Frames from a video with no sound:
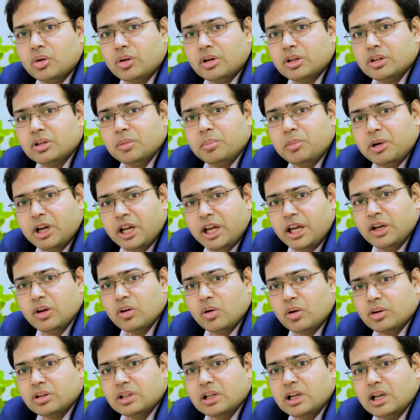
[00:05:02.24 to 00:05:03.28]
or the brain
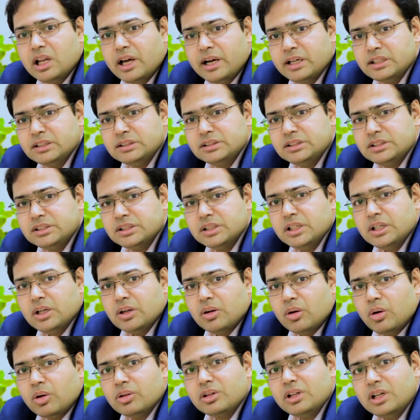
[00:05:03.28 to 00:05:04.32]
or the lungs
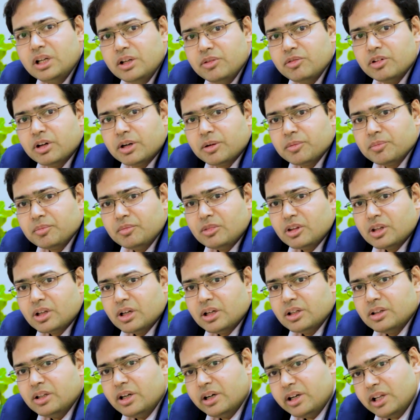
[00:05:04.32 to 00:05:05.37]
or the liver.
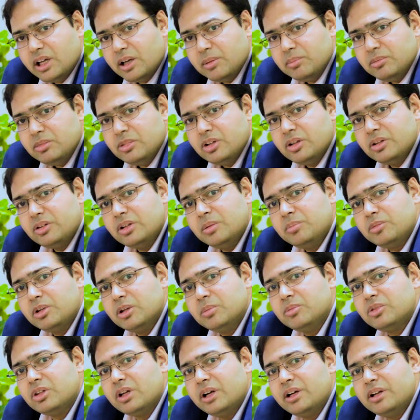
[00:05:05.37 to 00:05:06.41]
that time the
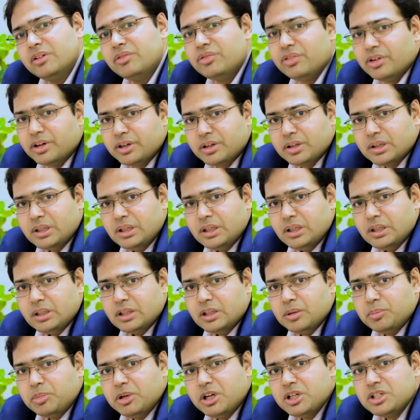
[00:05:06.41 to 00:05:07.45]
symptoms are different.
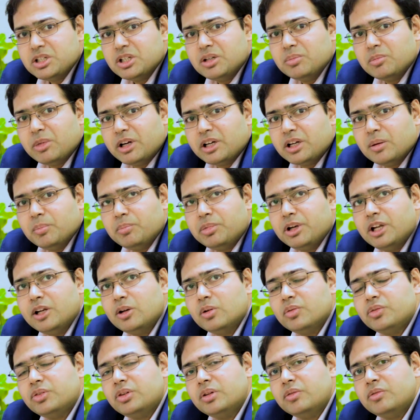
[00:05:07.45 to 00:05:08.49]
The patient might
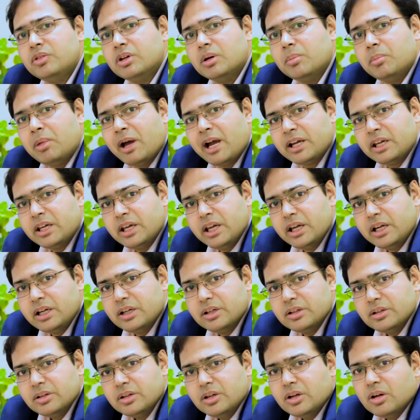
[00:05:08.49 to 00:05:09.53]
complain of severe
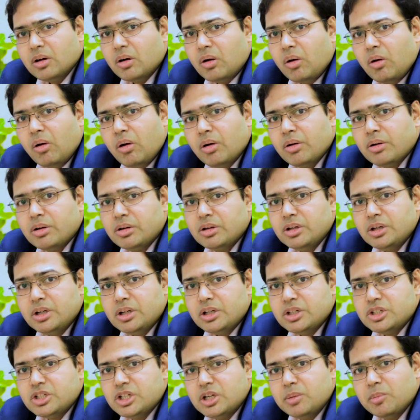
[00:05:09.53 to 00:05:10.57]
backache, or
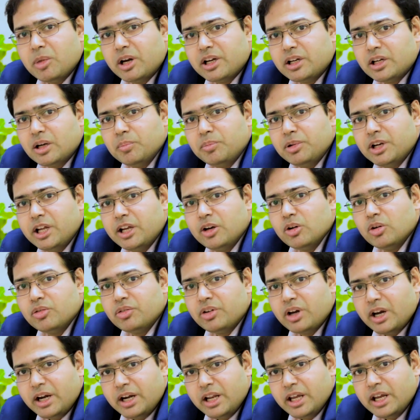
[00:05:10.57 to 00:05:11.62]
she might complain of
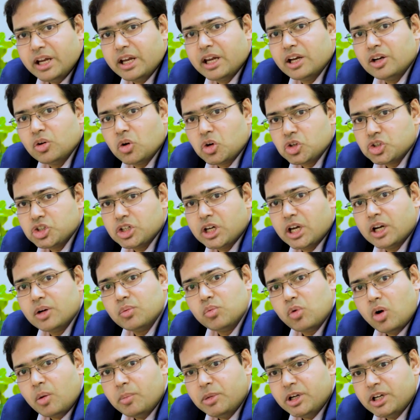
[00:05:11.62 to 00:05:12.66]
headache and nausea
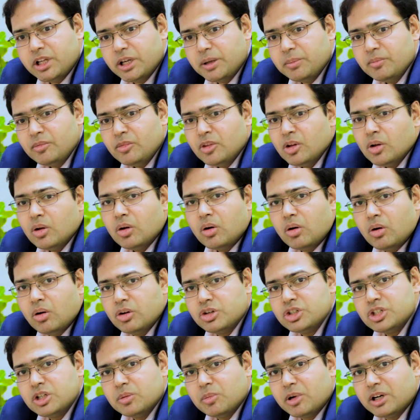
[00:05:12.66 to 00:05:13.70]
and vomiting,
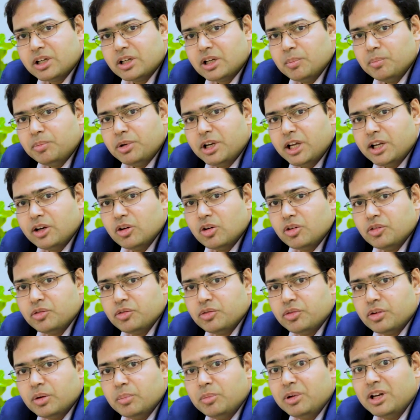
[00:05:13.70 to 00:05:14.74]
or she might complain of
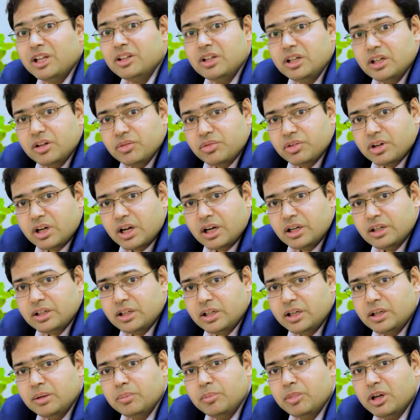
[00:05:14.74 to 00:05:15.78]
breathing
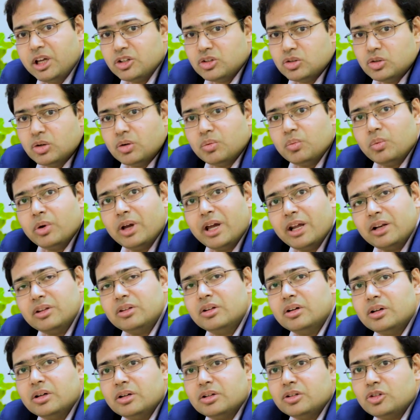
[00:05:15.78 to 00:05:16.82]
difficulty based on where
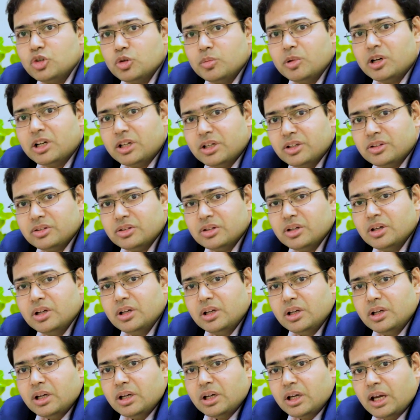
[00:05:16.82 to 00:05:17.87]
the tumor is
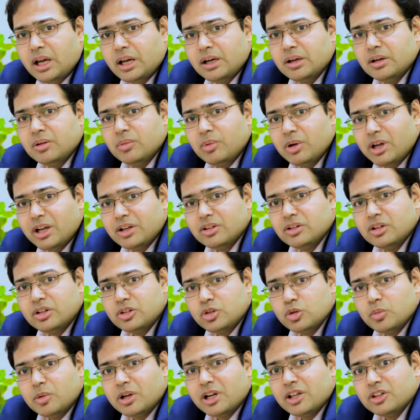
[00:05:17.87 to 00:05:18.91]
and where the
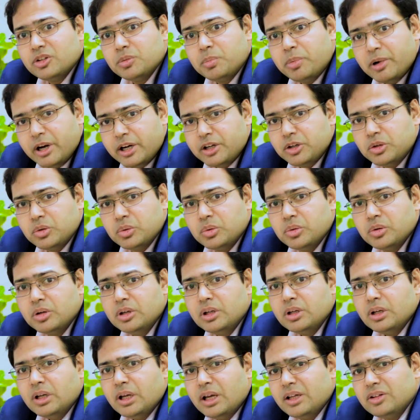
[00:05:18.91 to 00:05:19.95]
tumor has spread to,
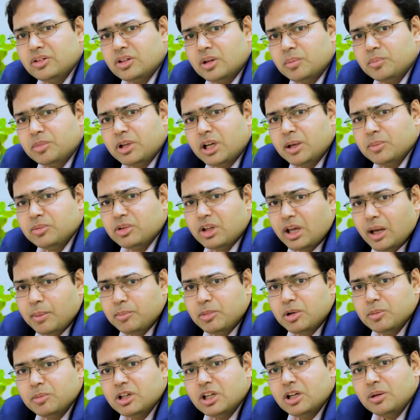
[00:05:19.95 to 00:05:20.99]
and sometimes
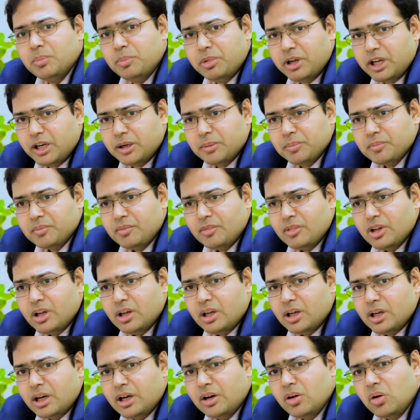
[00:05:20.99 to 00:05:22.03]
abdominal pain.
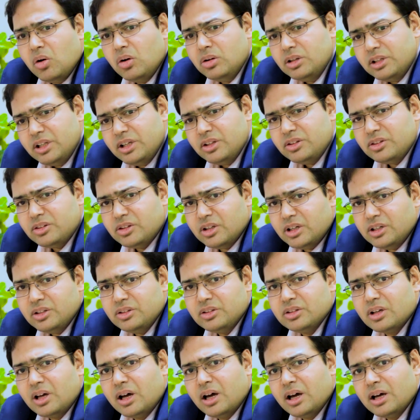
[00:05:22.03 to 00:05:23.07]
And all these
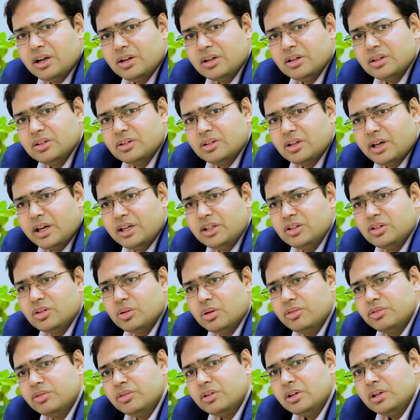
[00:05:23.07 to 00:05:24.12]
things are signs
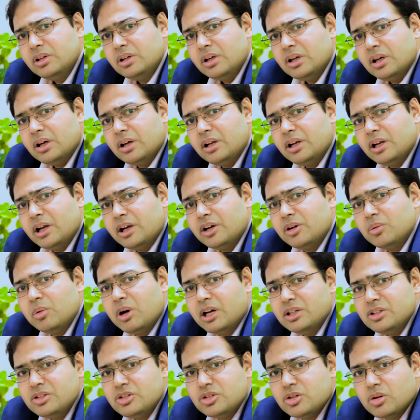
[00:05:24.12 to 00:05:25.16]
of an
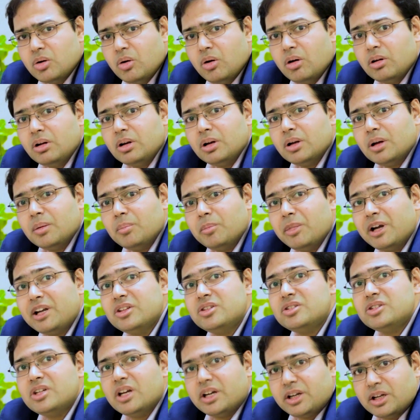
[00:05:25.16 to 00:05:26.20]
advanced or
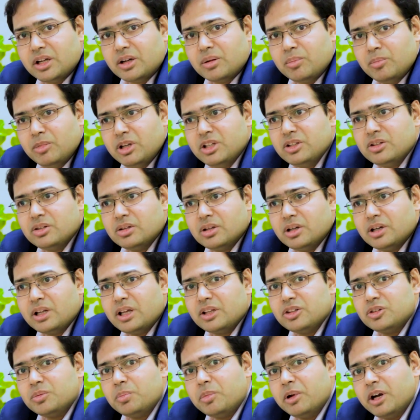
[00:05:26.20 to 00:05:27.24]
metastatic, means it
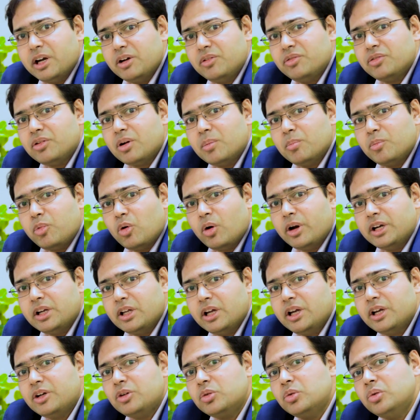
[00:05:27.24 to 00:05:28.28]
has spread from point
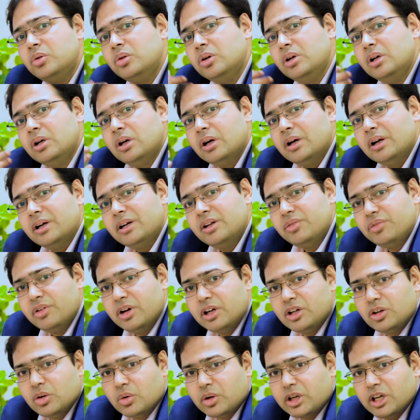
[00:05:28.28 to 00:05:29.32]
A to a
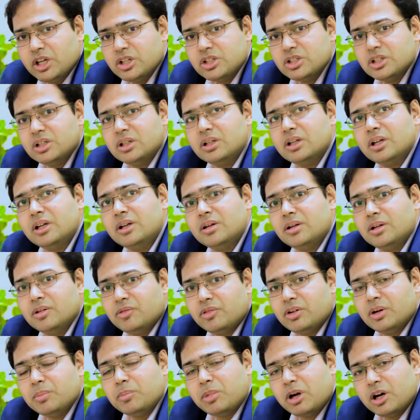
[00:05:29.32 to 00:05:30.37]
different location in
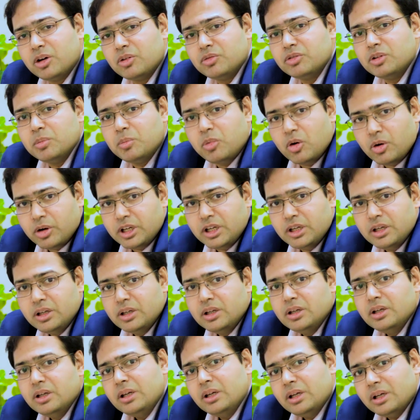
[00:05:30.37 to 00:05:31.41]
different part of the body,
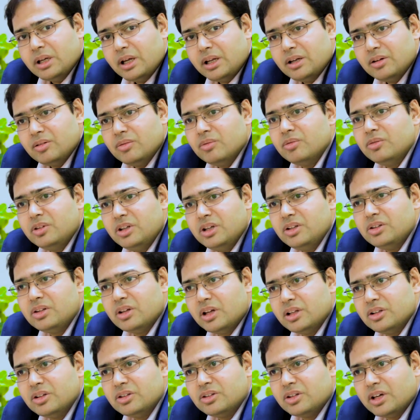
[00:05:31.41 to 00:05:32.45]
and these
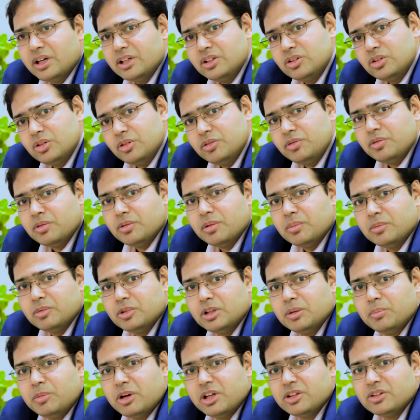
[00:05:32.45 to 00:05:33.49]
are the signs of
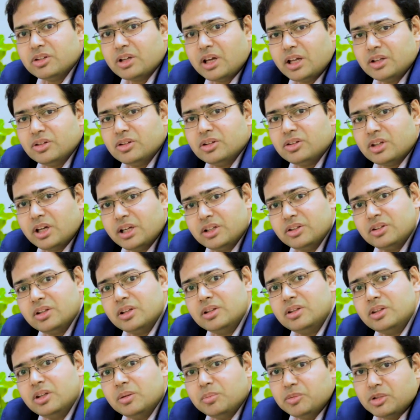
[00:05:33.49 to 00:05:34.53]
the breast cancer signs
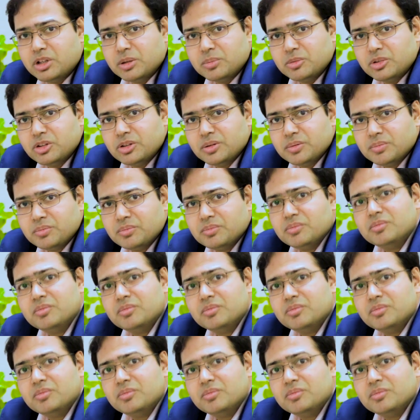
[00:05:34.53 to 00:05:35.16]
and symptoms.